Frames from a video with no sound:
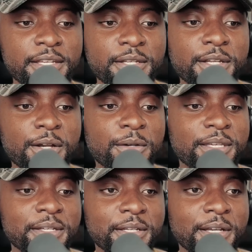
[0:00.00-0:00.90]
There you
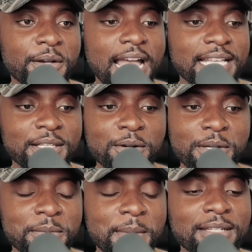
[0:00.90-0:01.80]
go. There you go. As
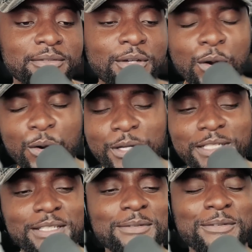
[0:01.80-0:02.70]
always, man, of course,